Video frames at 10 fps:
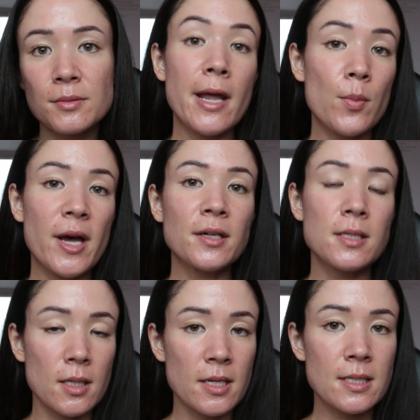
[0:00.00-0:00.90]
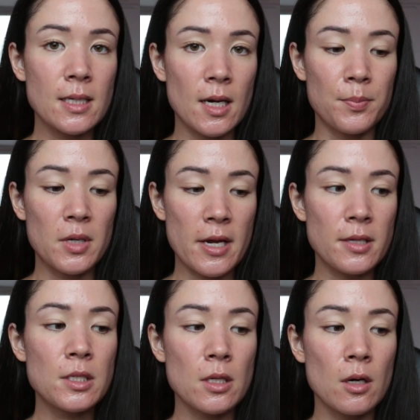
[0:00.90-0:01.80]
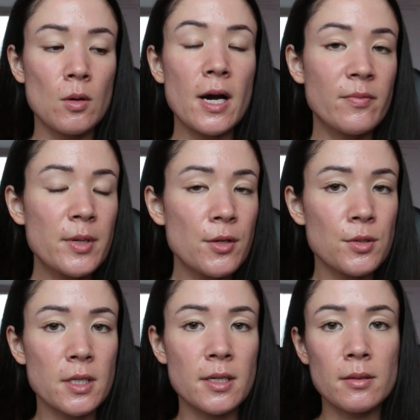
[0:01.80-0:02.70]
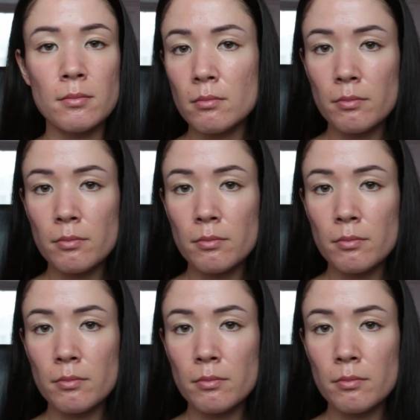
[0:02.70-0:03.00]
Now back to this update. So I've been using